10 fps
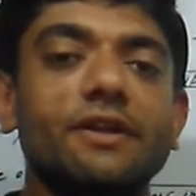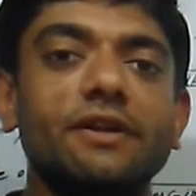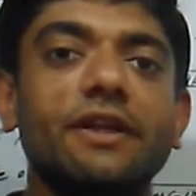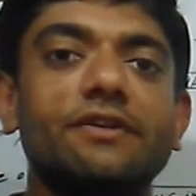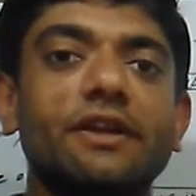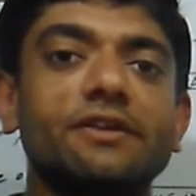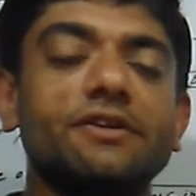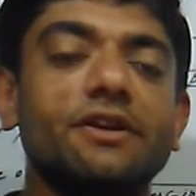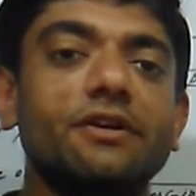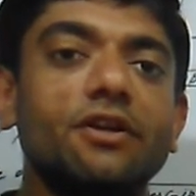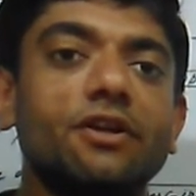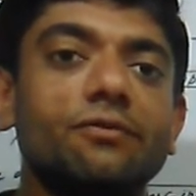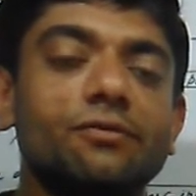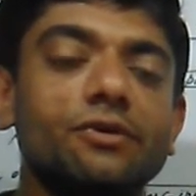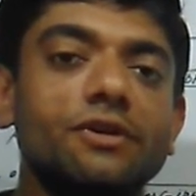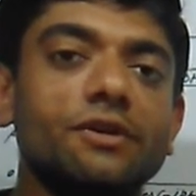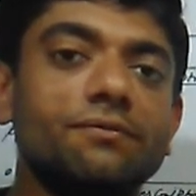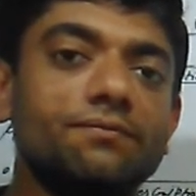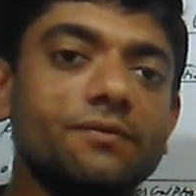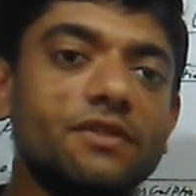In next lecture we
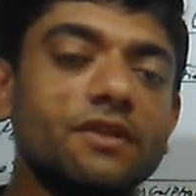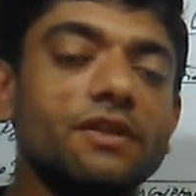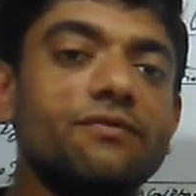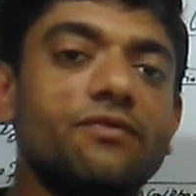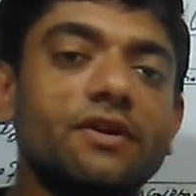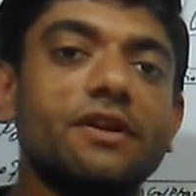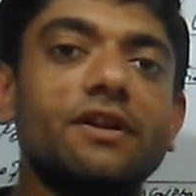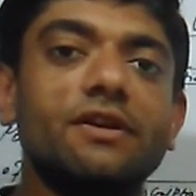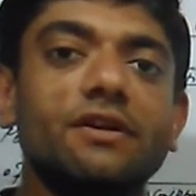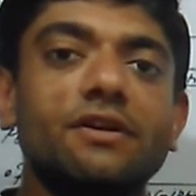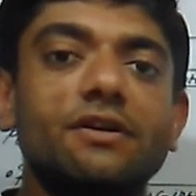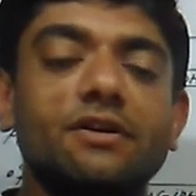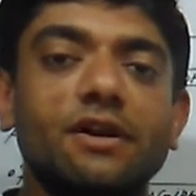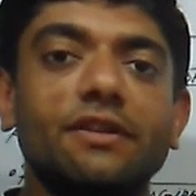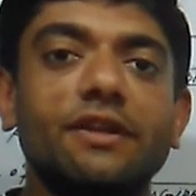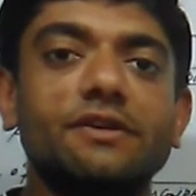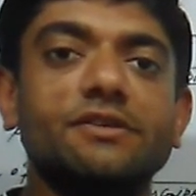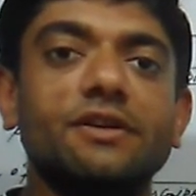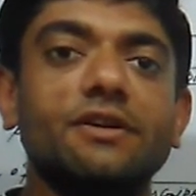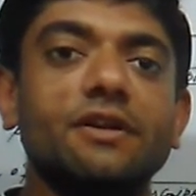see further
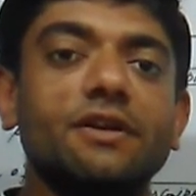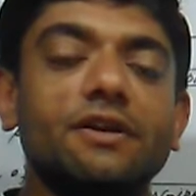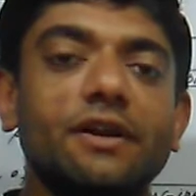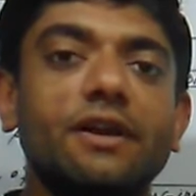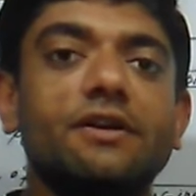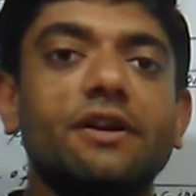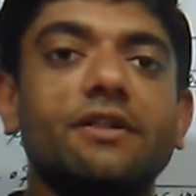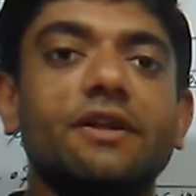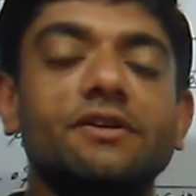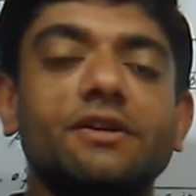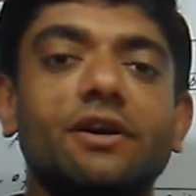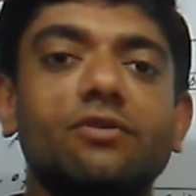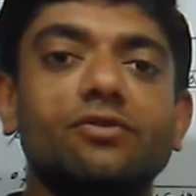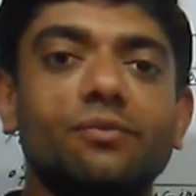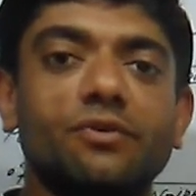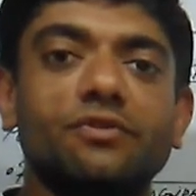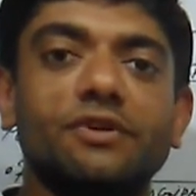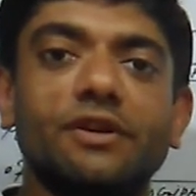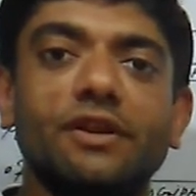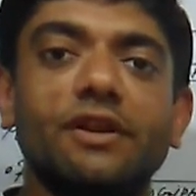transaction, that transaction how to post
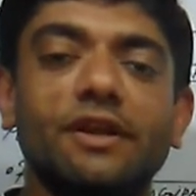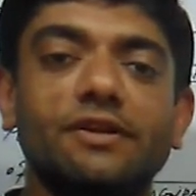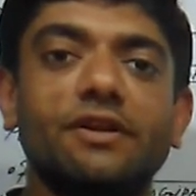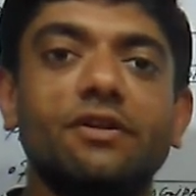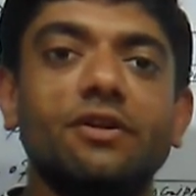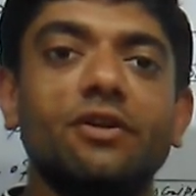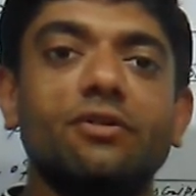the ledger.